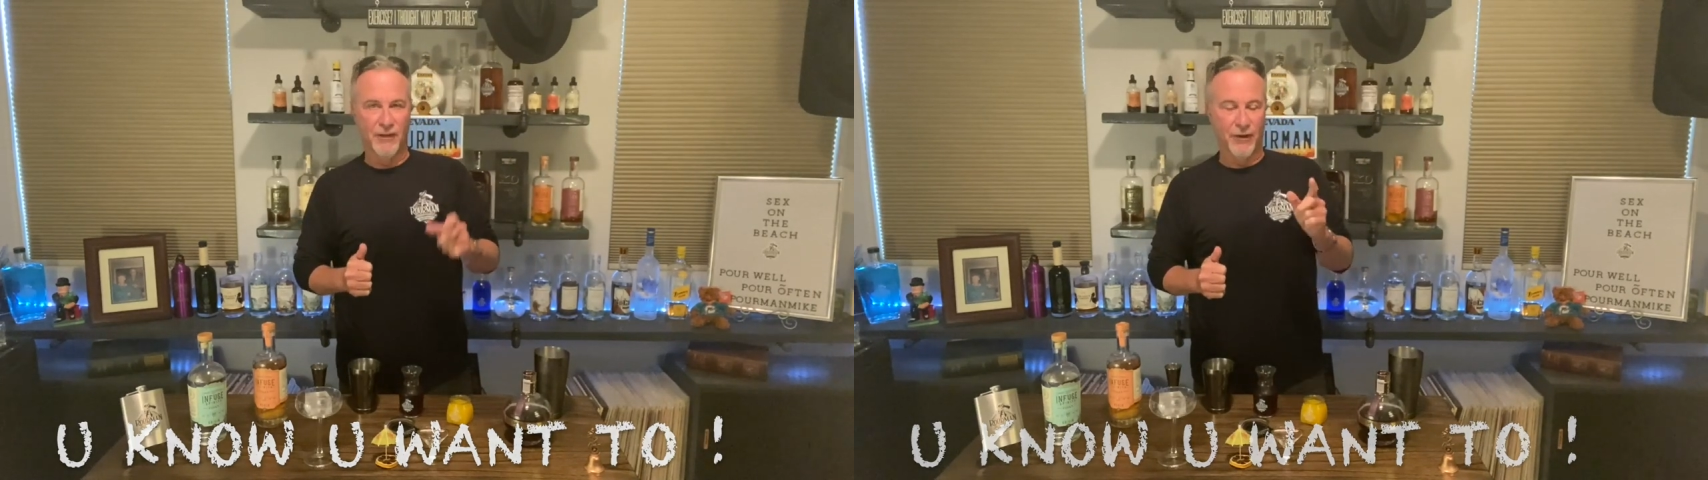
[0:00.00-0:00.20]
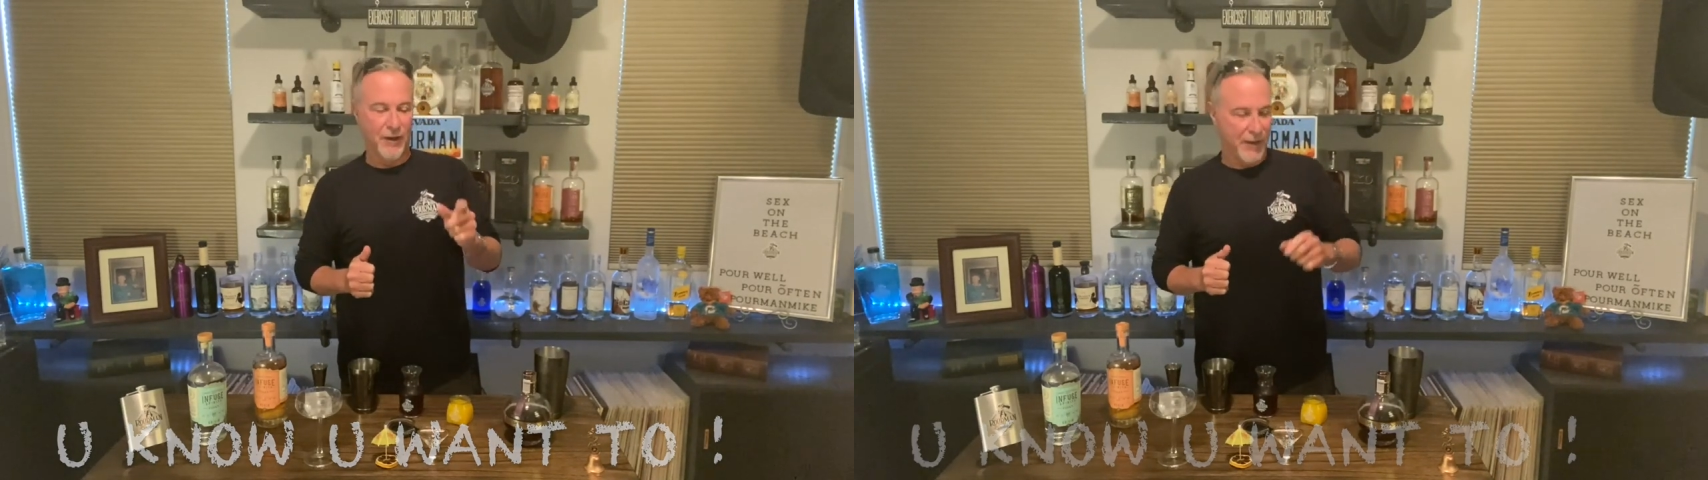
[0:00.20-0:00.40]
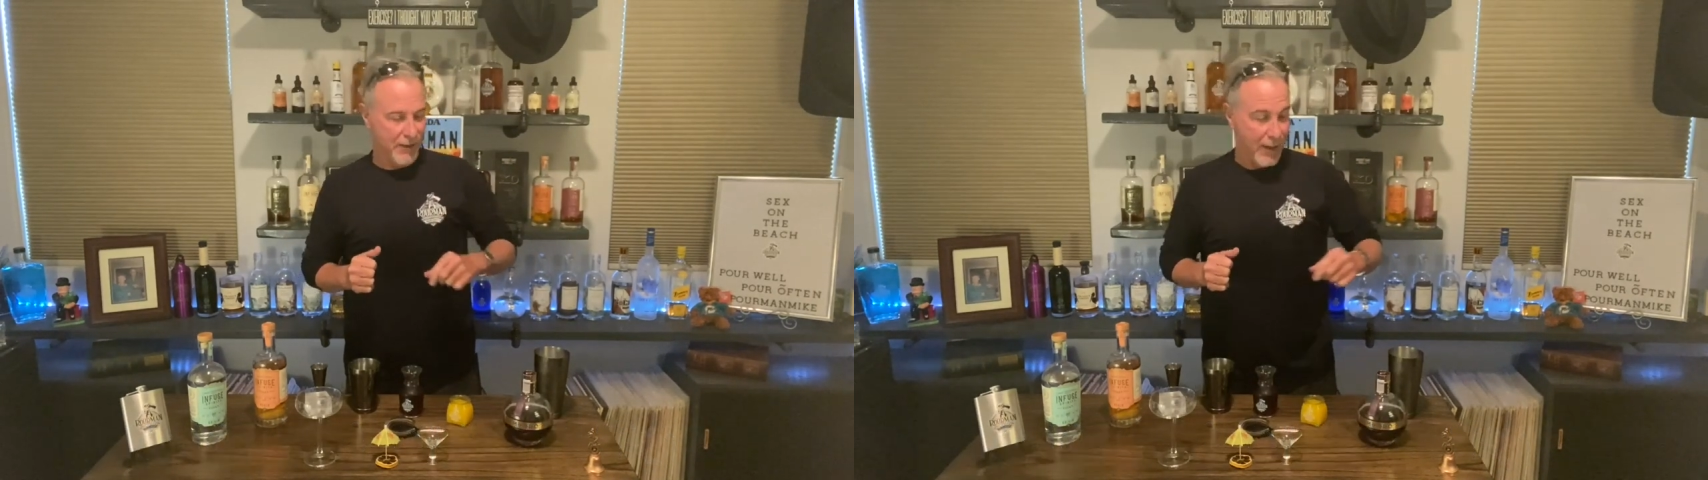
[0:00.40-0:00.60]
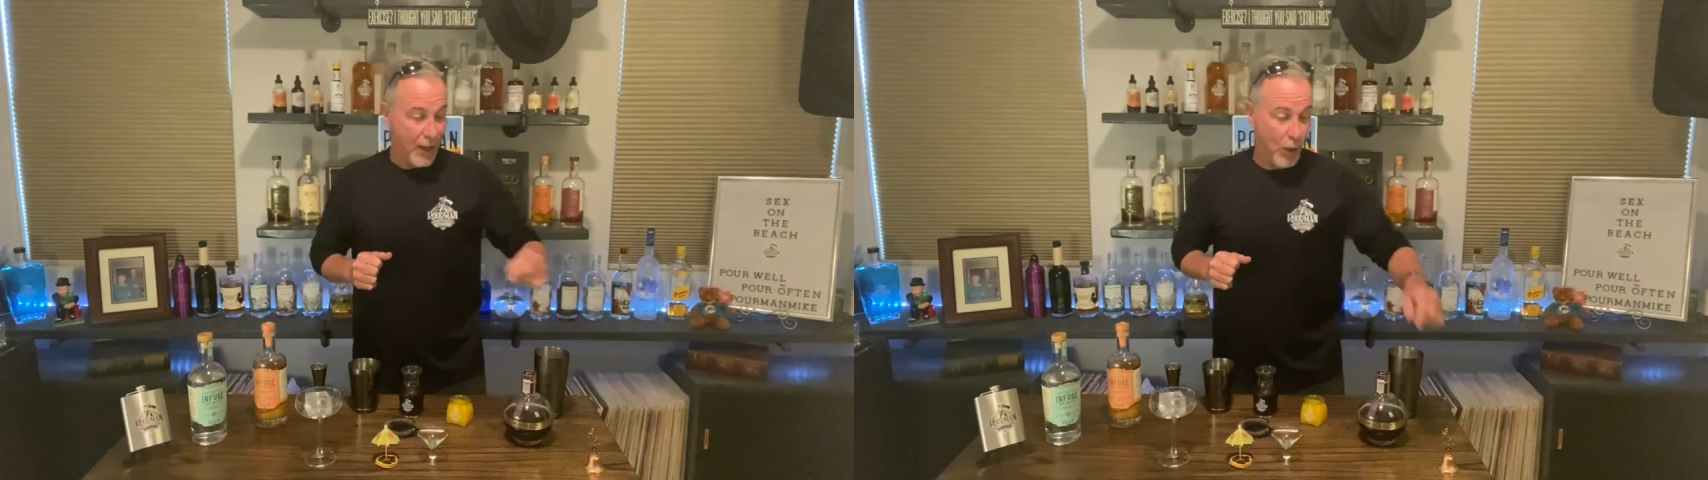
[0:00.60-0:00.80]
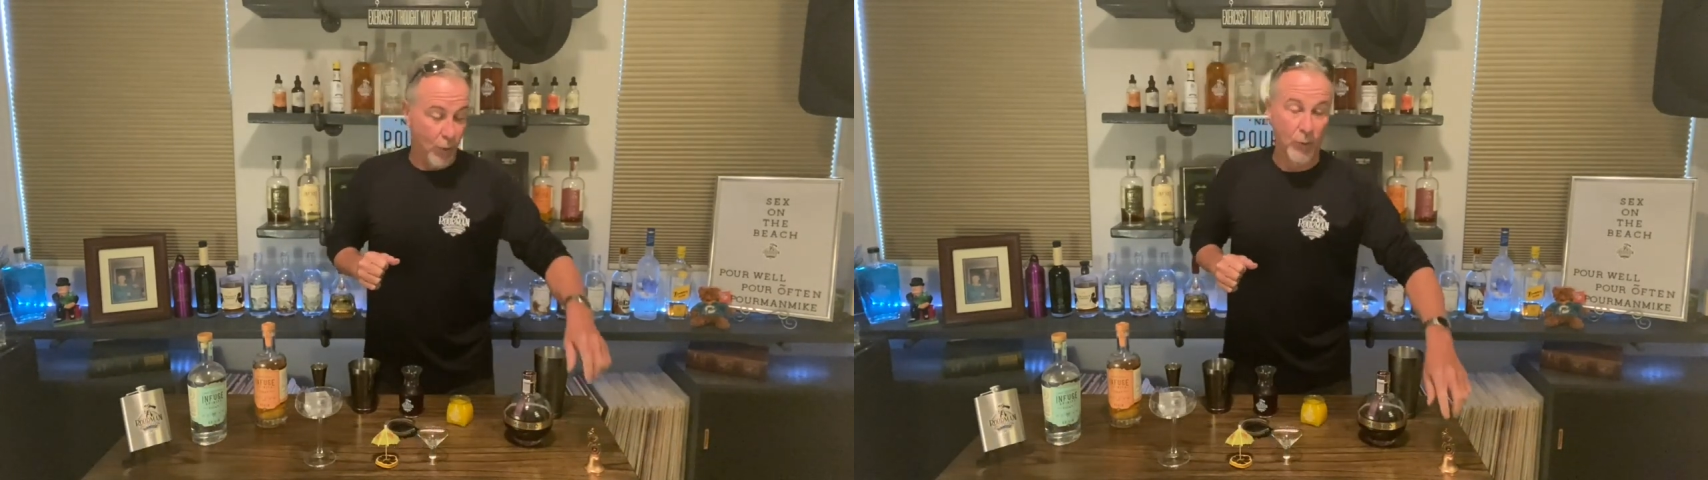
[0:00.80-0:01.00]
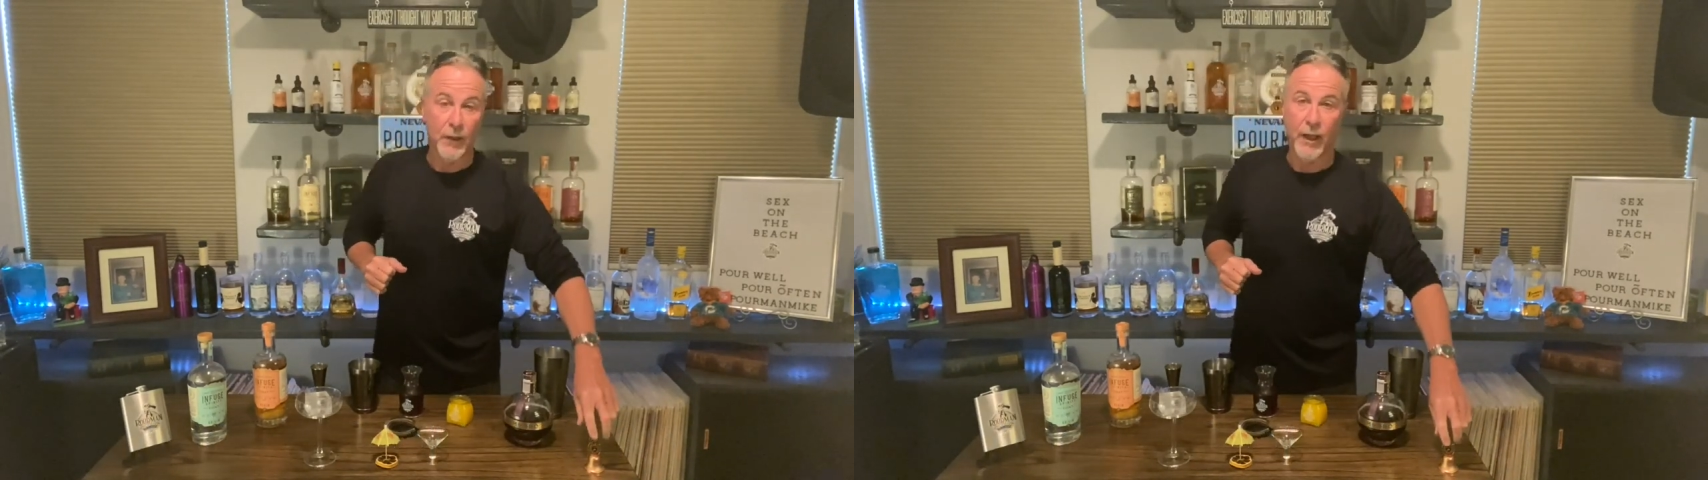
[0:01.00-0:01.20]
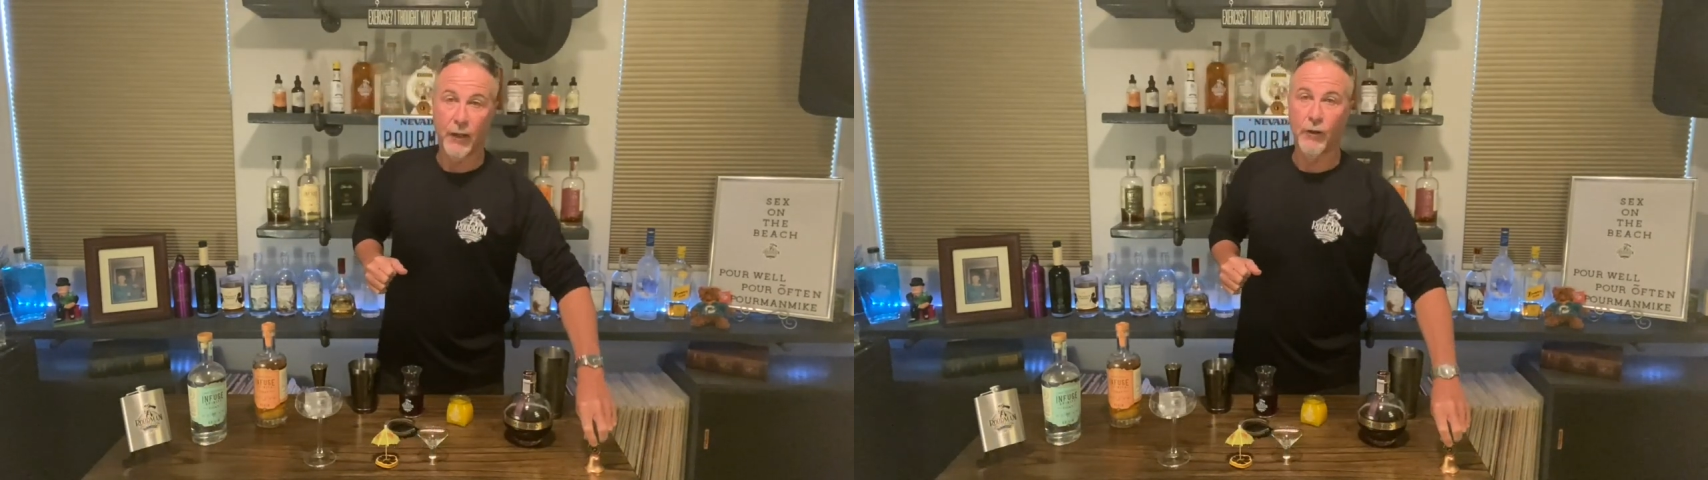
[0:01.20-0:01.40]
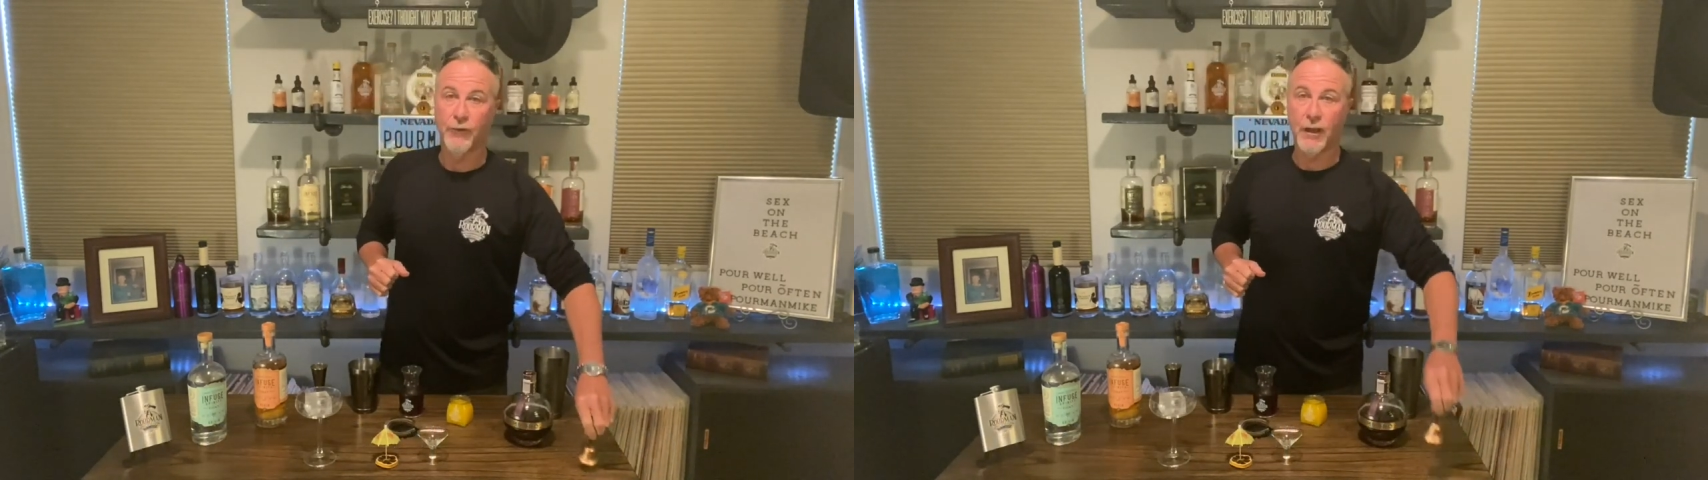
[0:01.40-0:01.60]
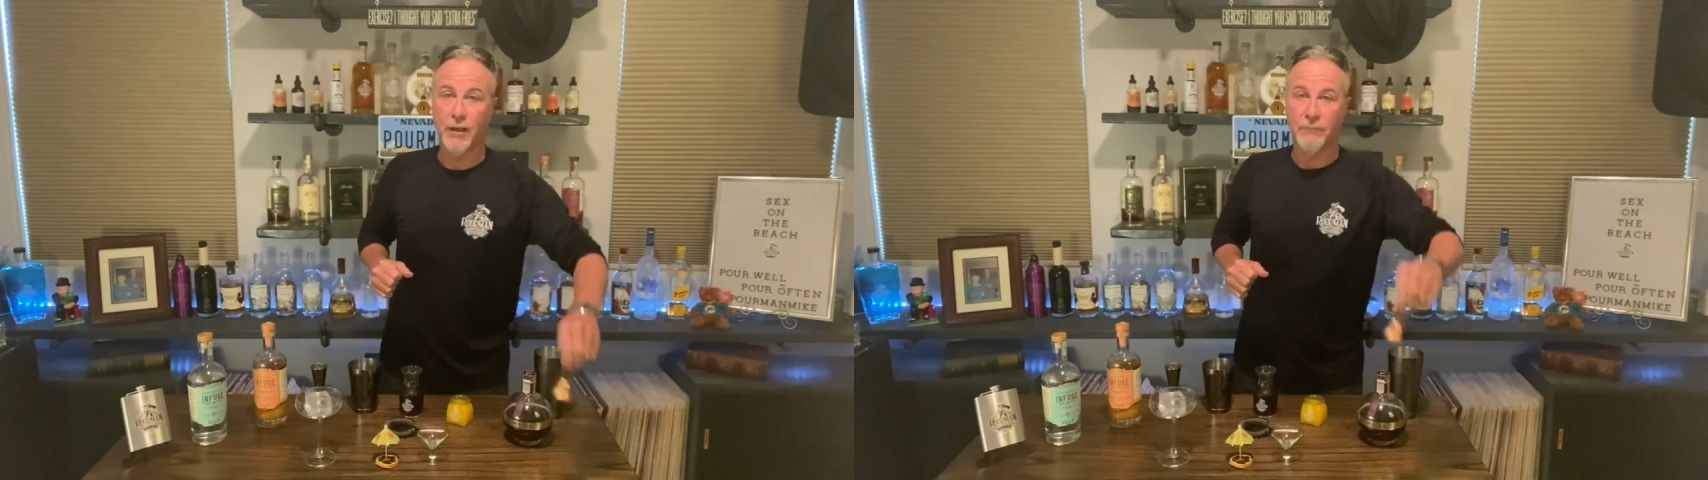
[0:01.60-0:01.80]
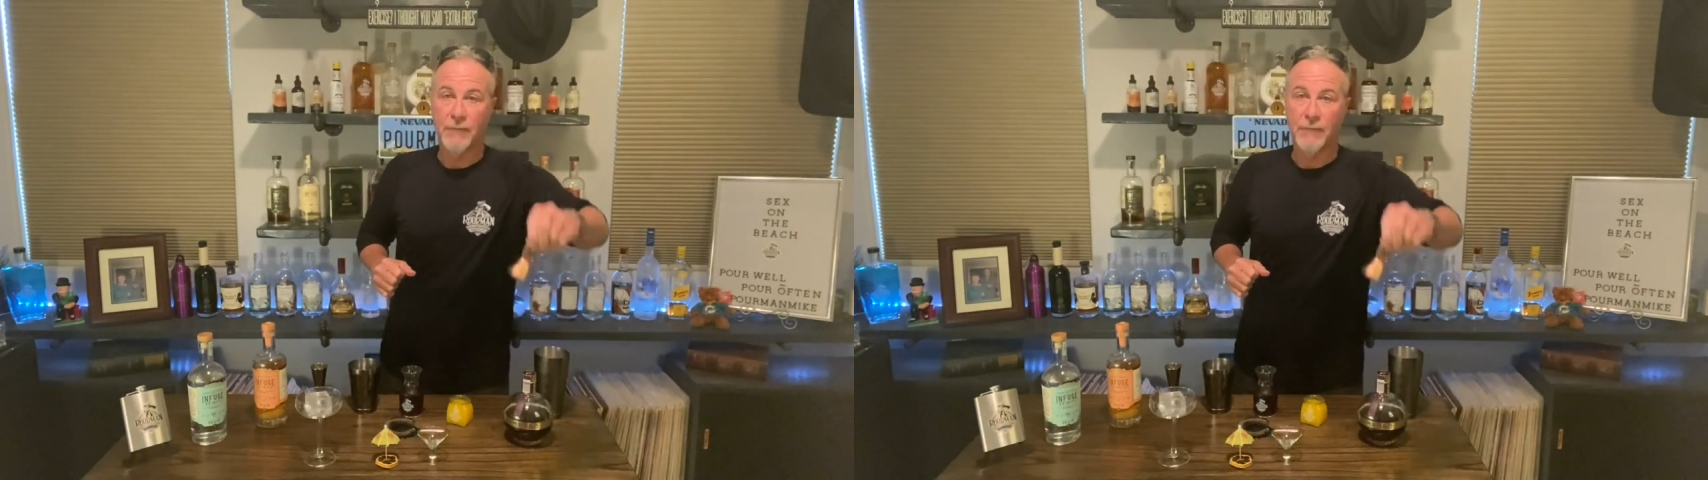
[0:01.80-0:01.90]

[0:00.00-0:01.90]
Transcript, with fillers: all right? Oh, and don't forget,